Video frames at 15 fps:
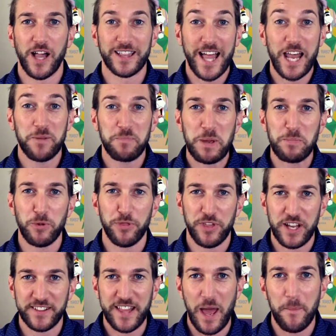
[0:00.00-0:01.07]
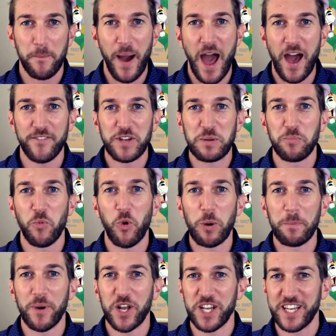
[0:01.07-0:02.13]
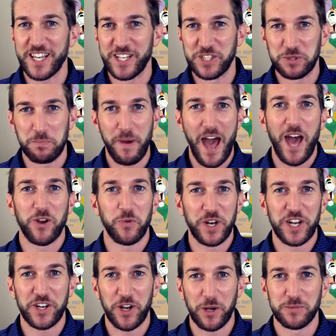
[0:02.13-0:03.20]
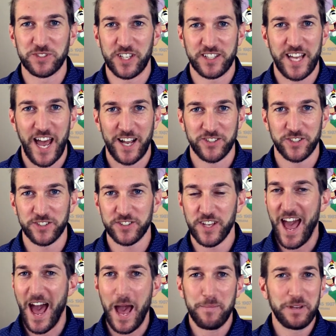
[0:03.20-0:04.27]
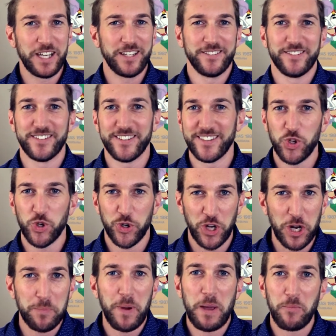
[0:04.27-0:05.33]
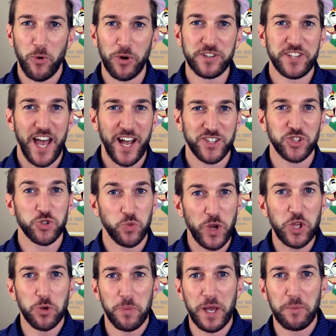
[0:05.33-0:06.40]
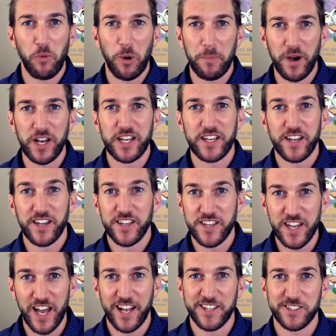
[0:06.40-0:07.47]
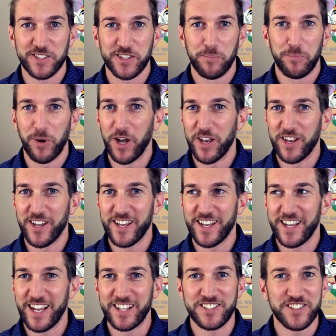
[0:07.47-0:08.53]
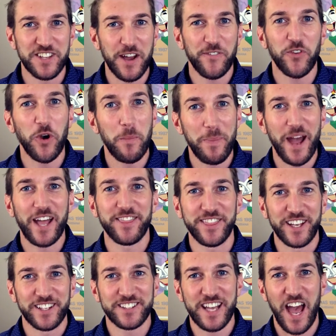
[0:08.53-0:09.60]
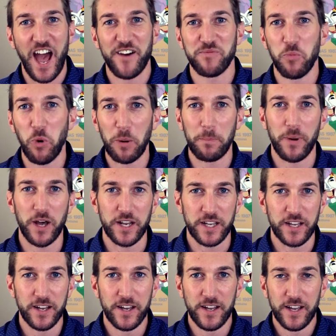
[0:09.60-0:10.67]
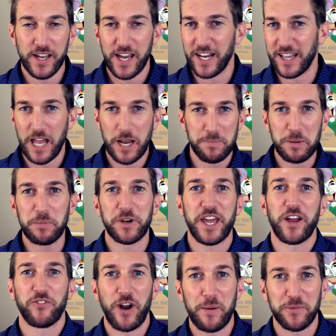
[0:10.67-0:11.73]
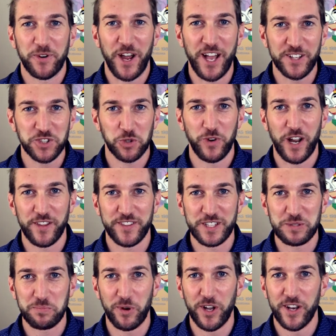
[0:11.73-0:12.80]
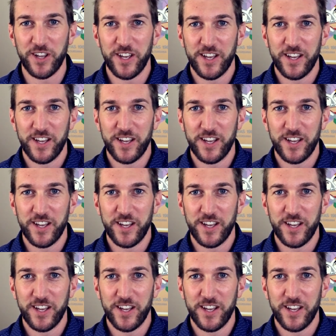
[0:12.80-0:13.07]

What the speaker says: A lot of people think that having more money is bad when it comes to taxes. I mean, you're gonna pay more in taxes when you make more money, yes, but it's never a bad thing to have more money. And a lot of people can't wrap their heads around this, but